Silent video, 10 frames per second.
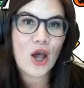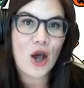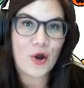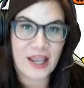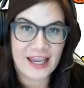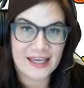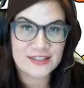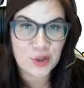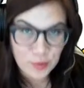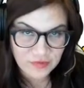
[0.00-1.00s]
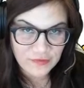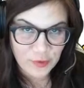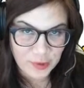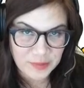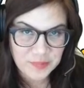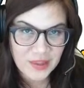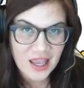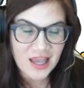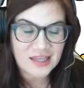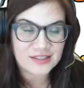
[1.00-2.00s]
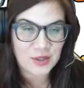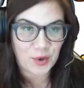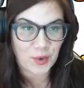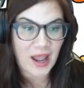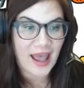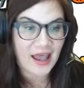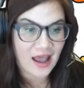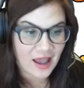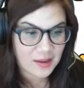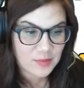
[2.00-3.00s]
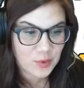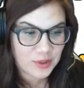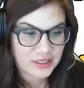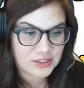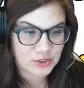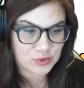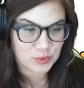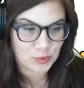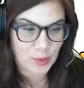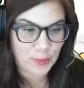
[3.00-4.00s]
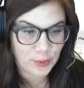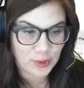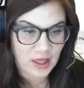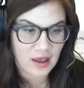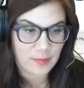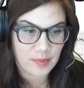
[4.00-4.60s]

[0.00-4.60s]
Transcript: okay, so moving forward. So I'm going to pull up